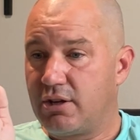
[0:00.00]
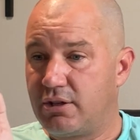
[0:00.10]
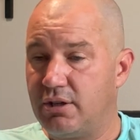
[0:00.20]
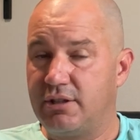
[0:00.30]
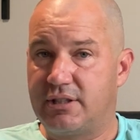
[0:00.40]

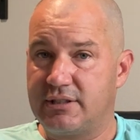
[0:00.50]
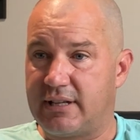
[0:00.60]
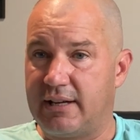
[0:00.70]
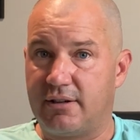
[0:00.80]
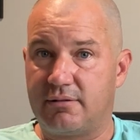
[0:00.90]
good
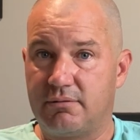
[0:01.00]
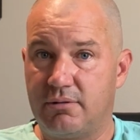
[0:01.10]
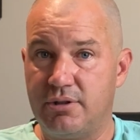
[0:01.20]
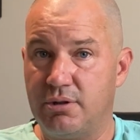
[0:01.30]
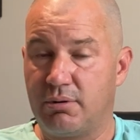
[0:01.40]
container,
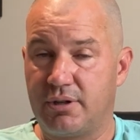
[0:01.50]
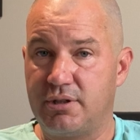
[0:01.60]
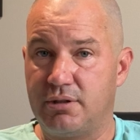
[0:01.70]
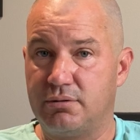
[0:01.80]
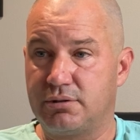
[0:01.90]
new or
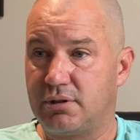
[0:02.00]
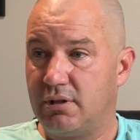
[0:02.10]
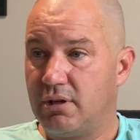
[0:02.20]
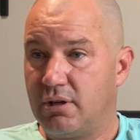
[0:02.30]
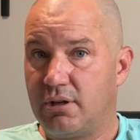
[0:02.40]
used,
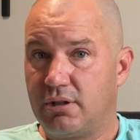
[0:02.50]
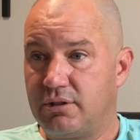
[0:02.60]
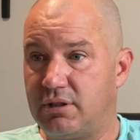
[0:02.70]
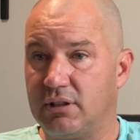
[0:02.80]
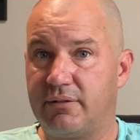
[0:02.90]

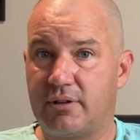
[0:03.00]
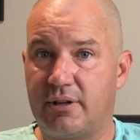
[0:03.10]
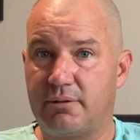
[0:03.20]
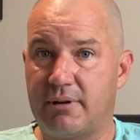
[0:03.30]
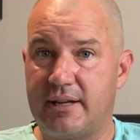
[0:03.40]
delivered
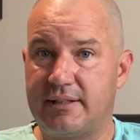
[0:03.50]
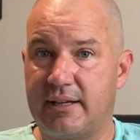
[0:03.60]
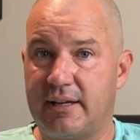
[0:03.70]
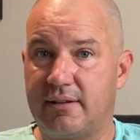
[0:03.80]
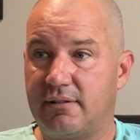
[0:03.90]
on the right
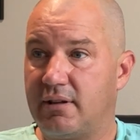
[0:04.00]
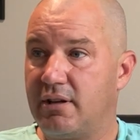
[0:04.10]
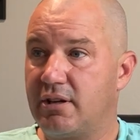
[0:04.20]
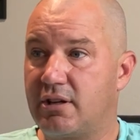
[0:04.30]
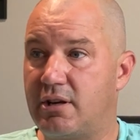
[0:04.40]
day,
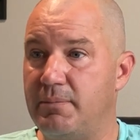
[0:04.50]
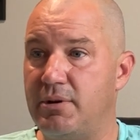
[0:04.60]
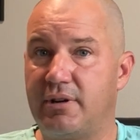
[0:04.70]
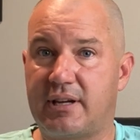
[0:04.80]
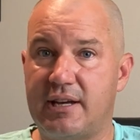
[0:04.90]

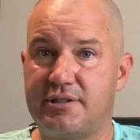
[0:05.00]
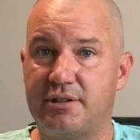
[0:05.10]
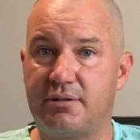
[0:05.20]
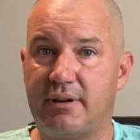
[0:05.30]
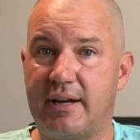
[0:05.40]

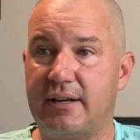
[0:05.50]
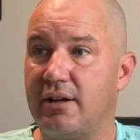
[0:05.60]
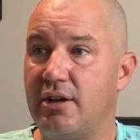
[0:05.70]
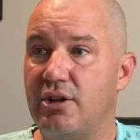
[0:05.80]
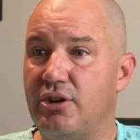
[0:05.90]
communication great,
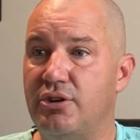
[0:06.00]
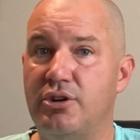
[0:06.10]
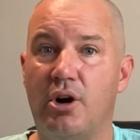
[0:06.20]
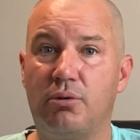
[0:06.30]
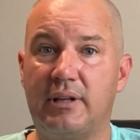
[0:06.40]

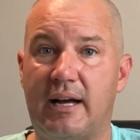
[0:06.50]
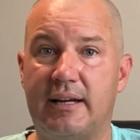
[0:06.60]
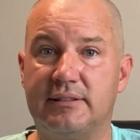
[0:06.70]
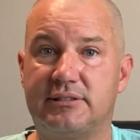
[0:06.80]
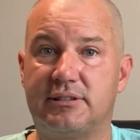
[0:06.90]
no
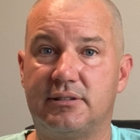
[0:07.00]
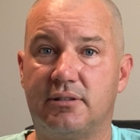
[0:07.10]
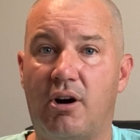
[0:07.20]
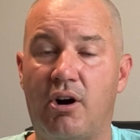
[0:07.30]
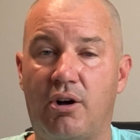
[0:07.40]
lies,
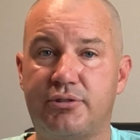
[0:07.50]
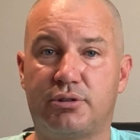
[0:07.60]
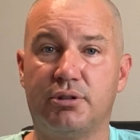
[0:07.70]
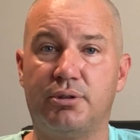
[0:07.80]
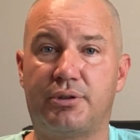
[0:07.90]
all
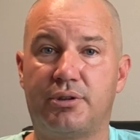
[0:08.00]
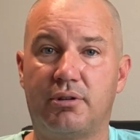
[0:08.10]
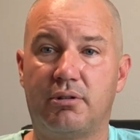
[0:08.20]
truth.